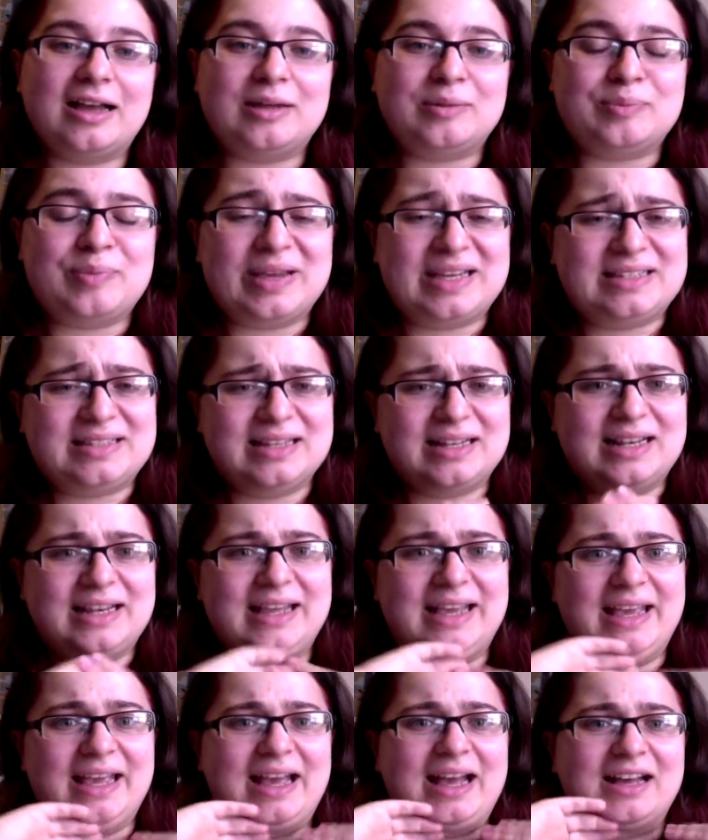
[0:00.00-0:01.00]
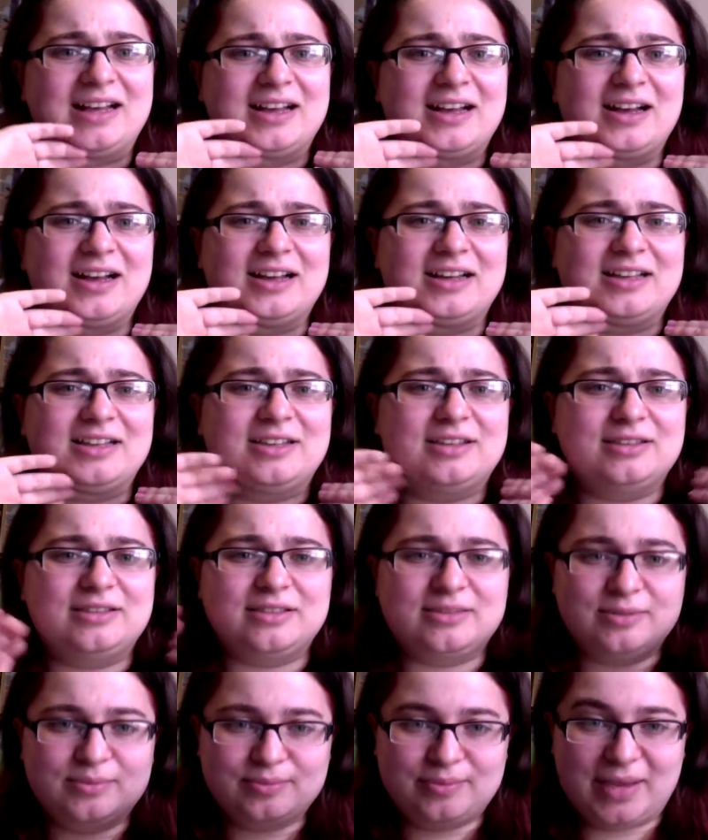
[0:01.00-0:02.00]
basically
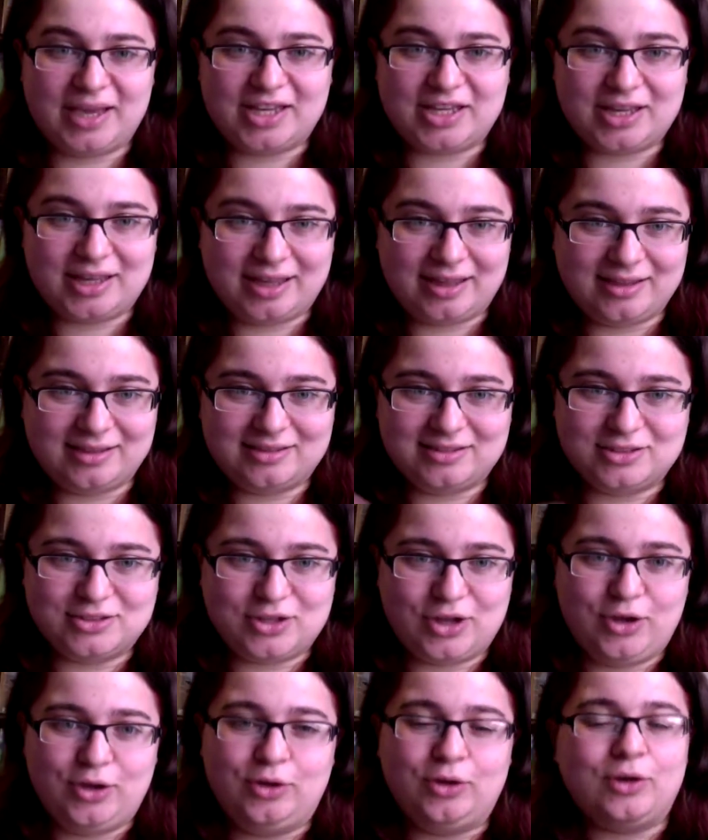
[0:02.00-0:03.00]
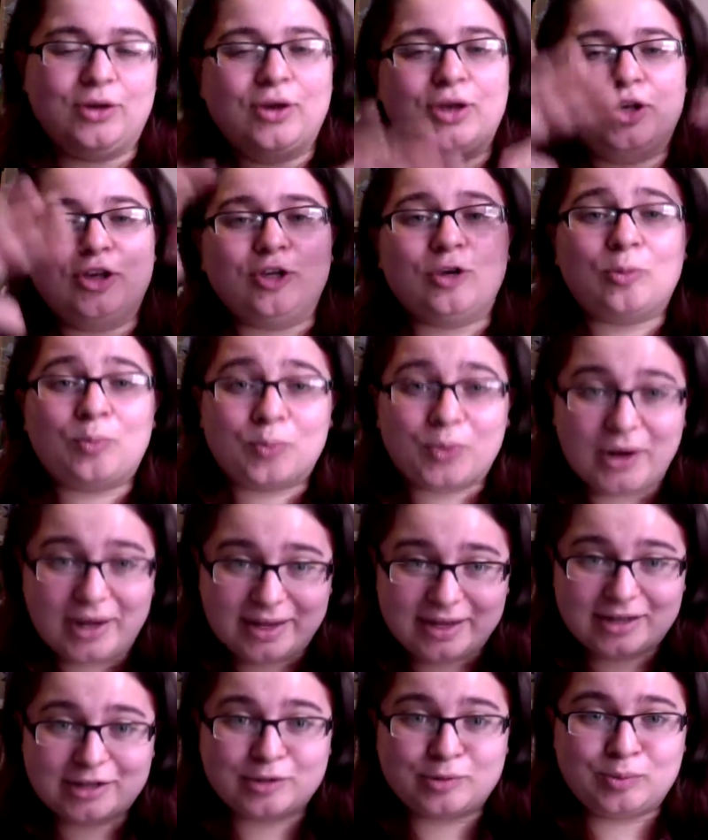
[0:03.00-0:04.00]
make it so your
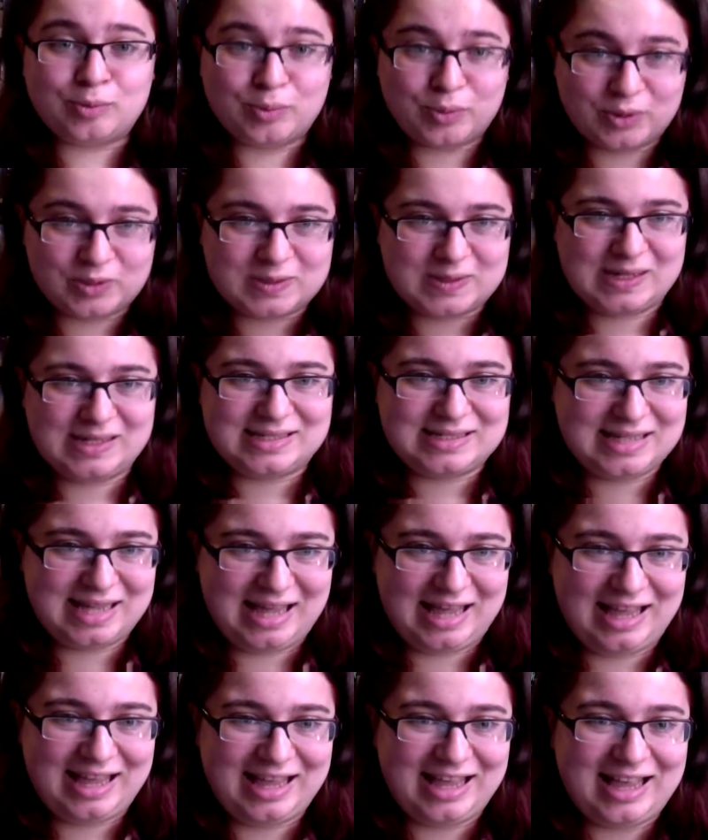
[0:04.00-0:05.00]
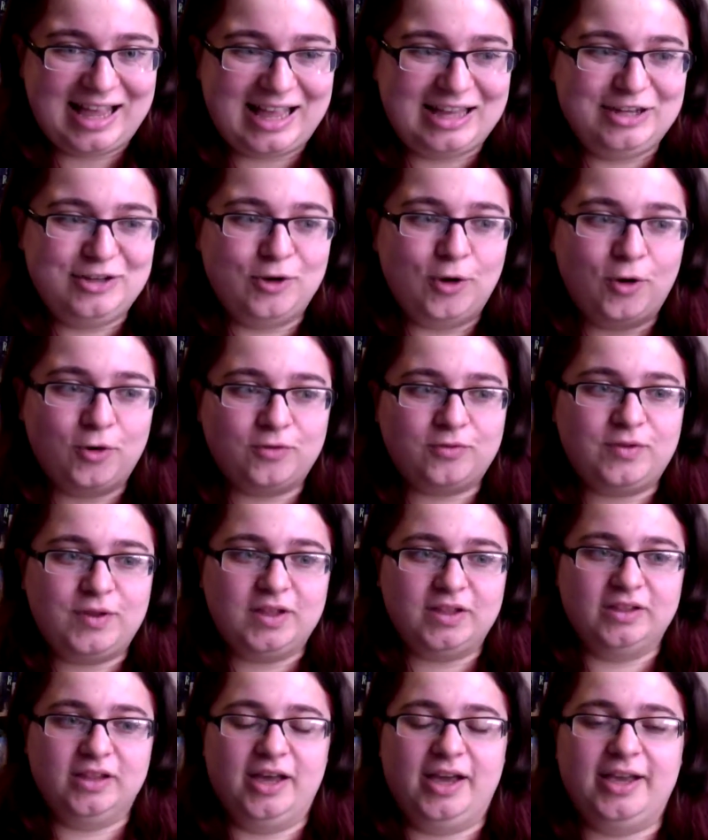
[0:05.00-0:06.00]
brain can process it and not
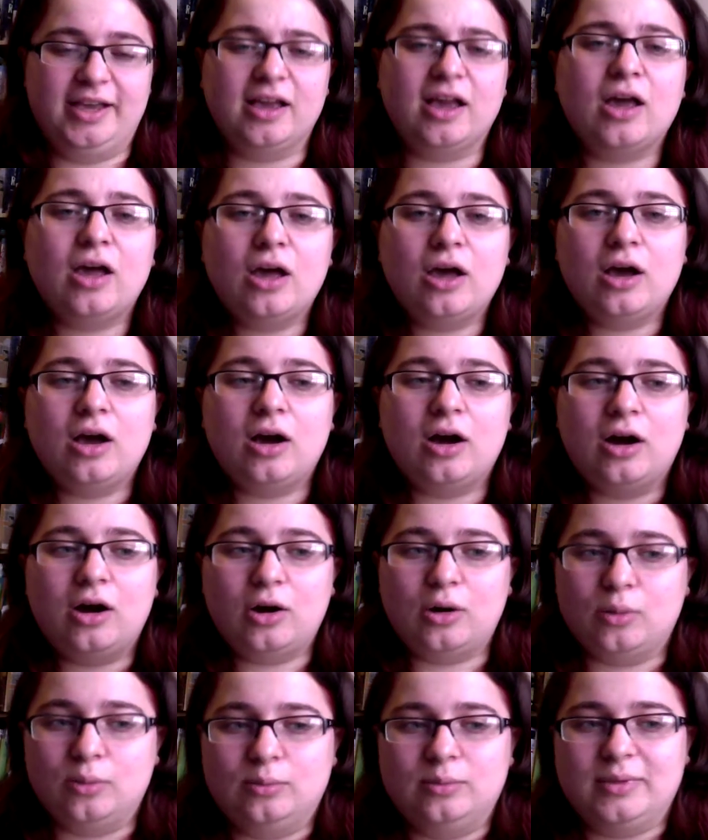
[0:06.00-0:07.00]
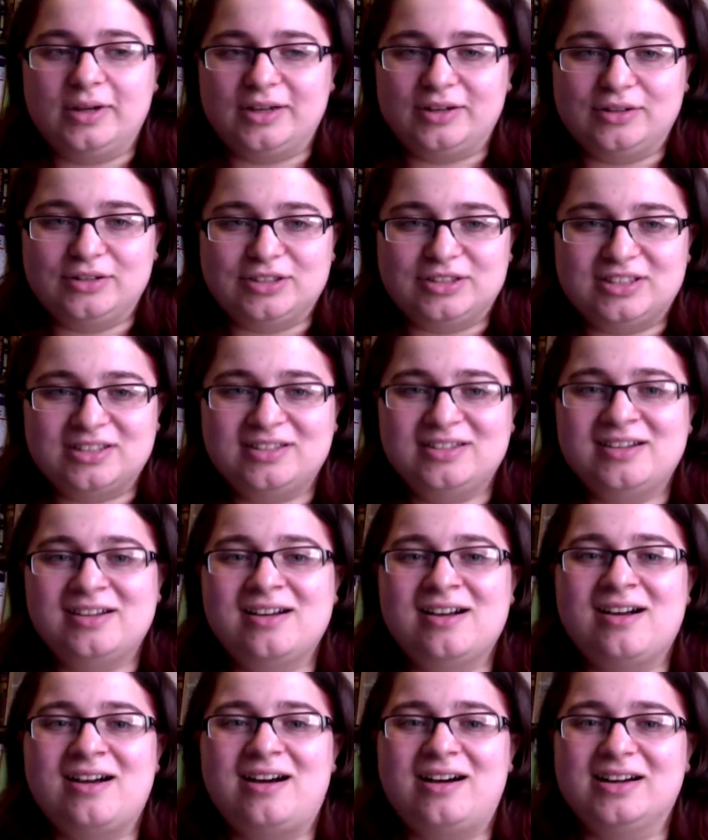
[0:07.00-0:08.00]
feel like, oh my god,
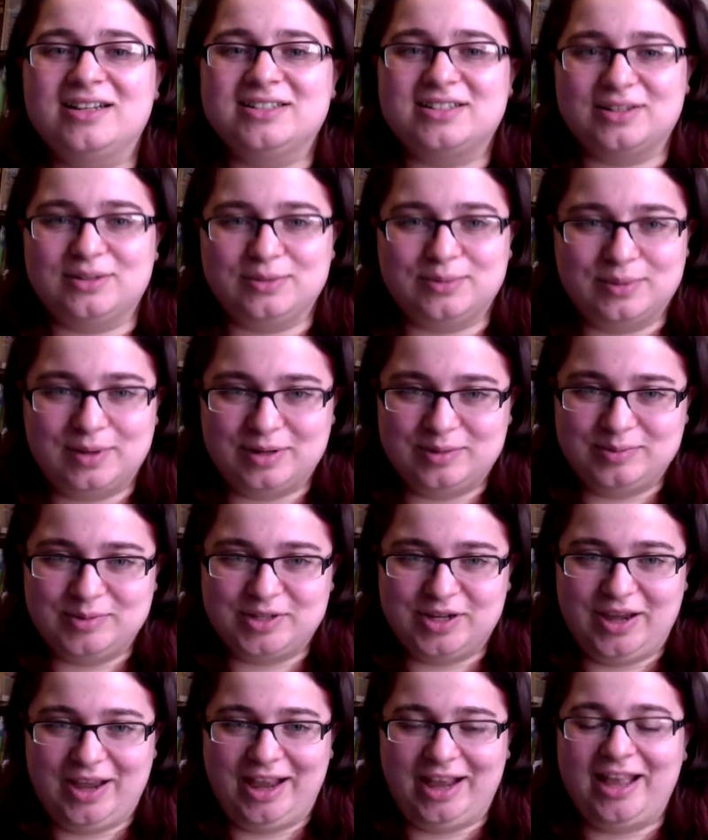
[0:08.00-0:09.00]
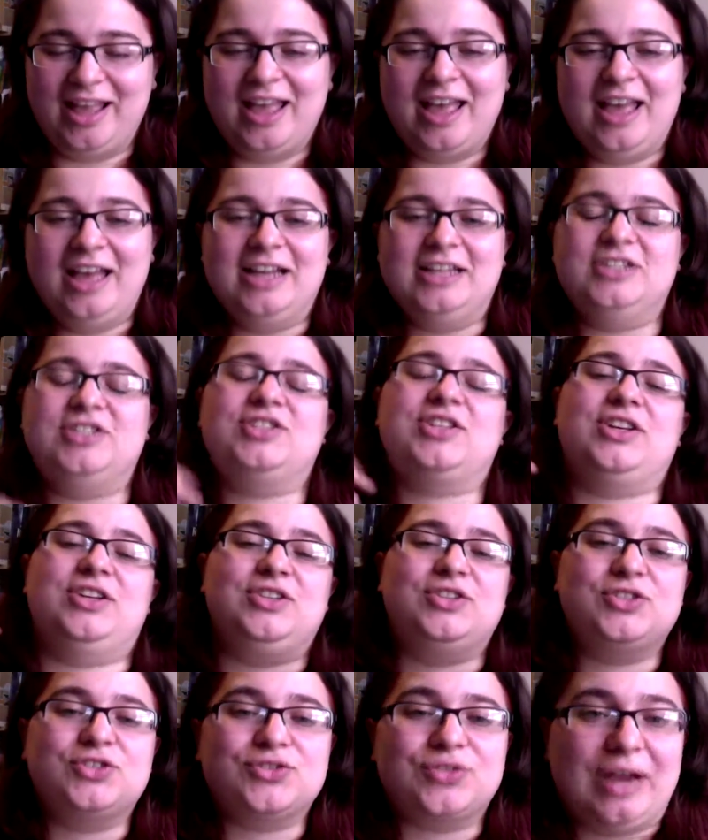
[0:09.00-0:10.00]
I don't know what I'm doing, and just go
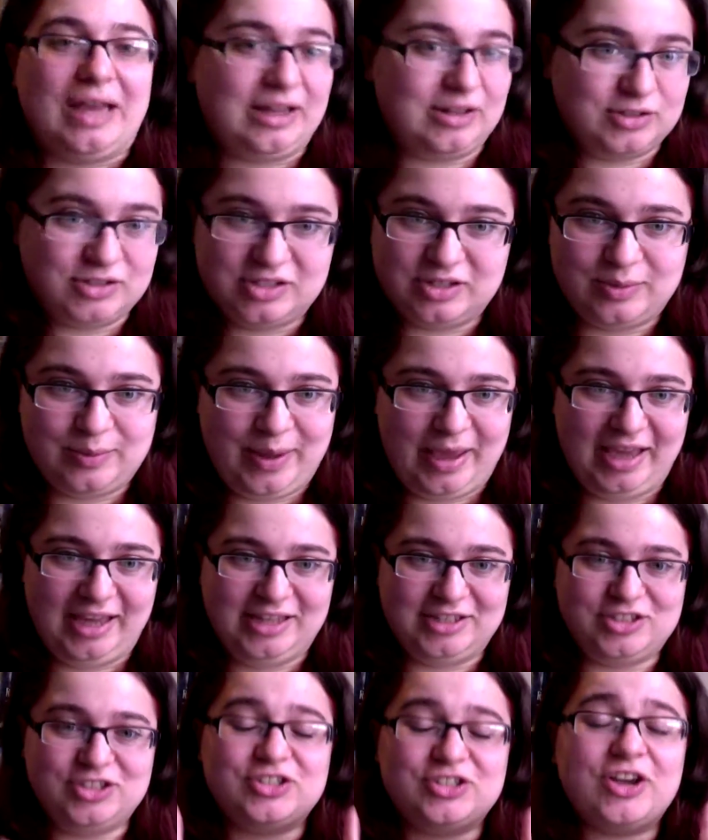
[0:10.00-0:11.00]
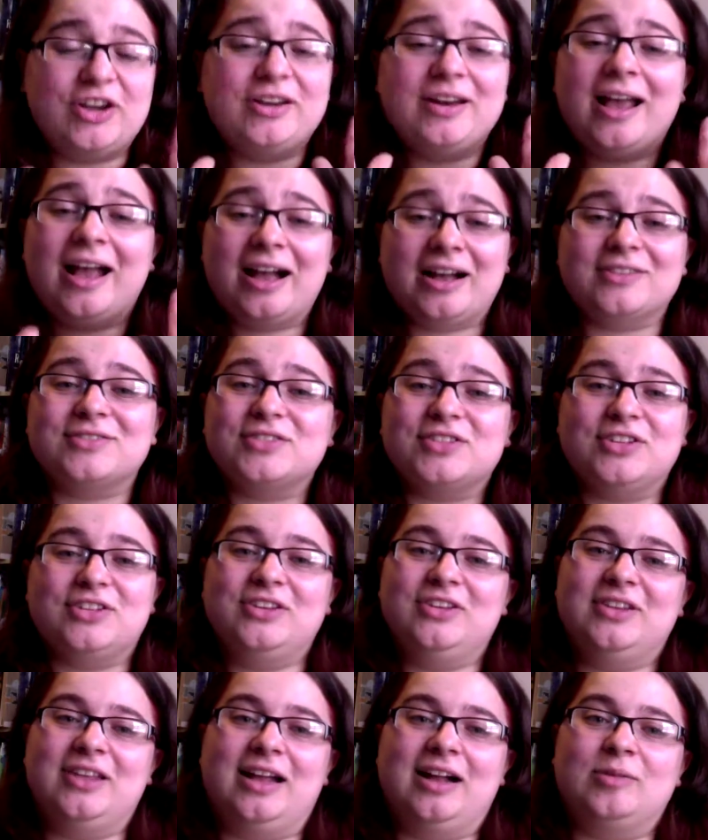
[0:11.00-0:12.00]
straight onto the page. You don't have to
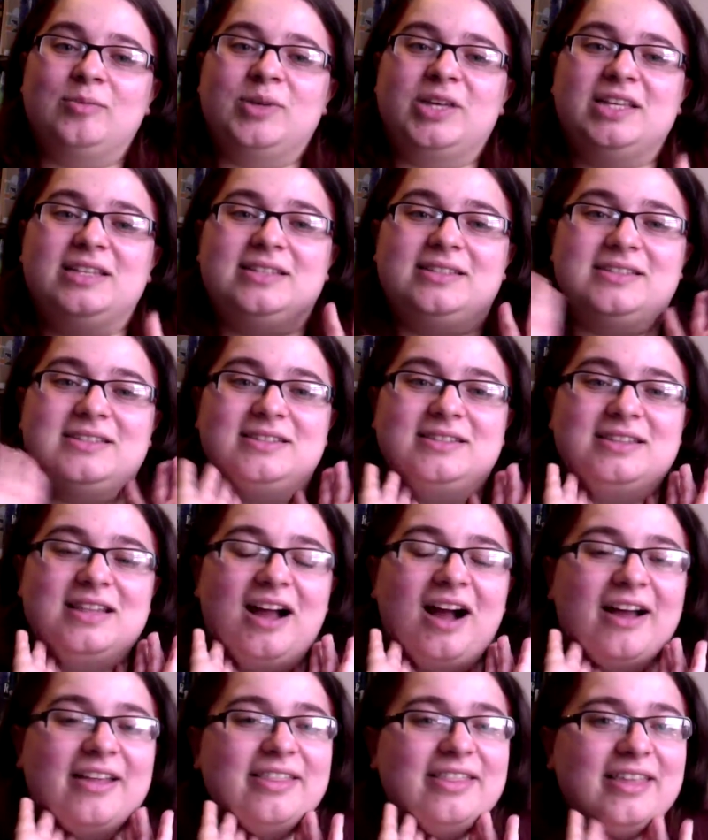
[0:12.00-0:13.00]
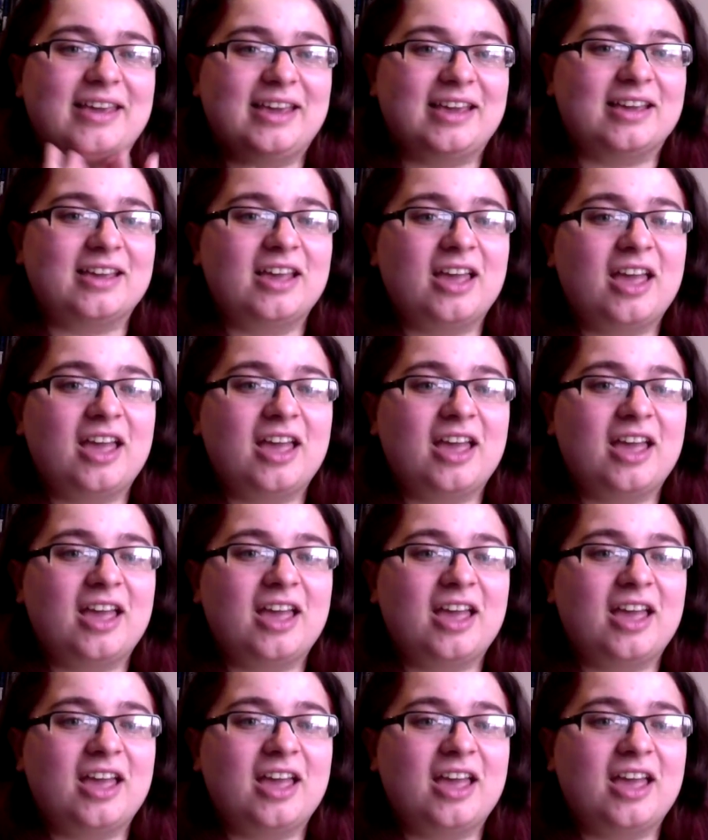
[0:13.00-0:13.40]
do that, because I think